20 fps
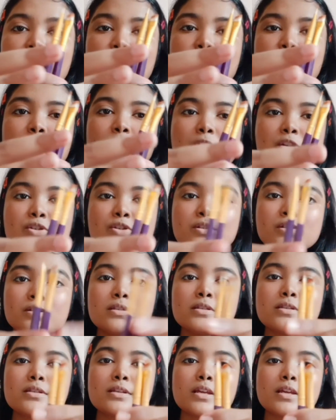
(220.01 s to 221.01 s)
2
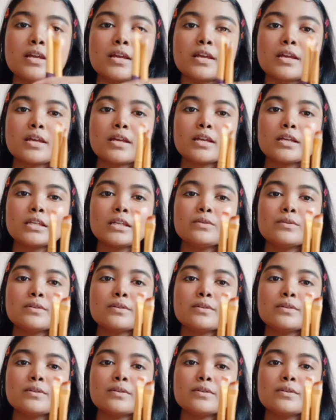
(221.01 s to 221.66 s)
brushes, you